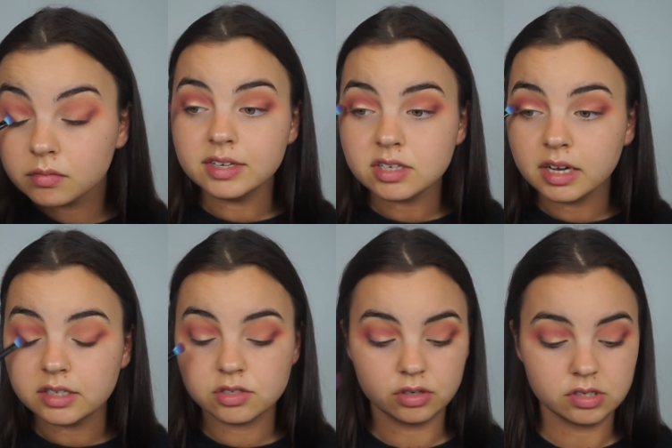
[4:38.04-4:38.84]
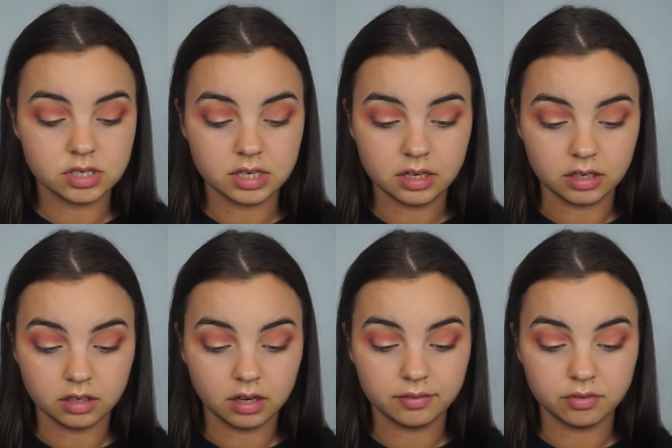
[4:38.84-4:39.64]
This eye is not sticking.
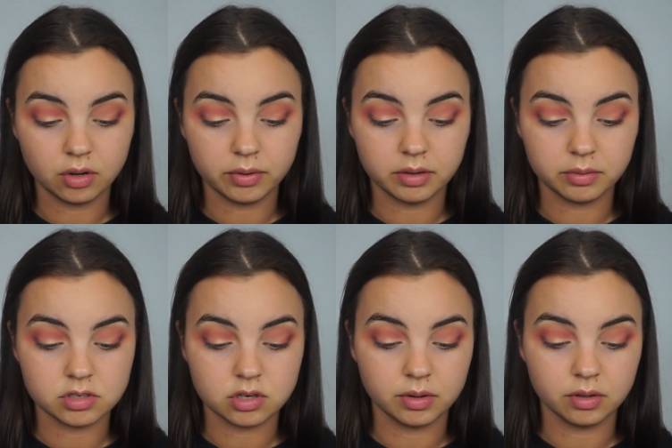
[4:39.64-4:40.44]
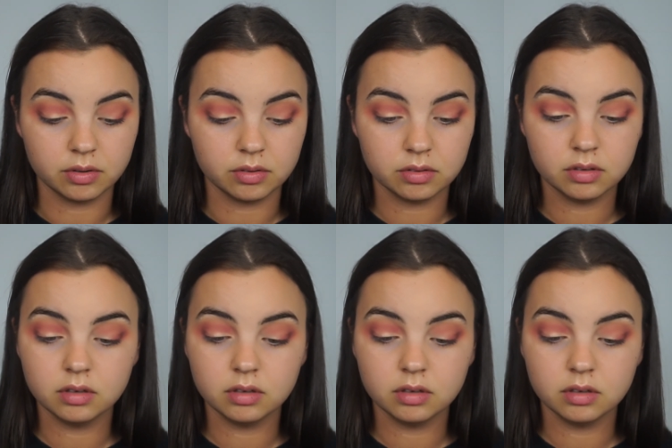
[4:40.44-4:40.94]
I have no idea what is going on.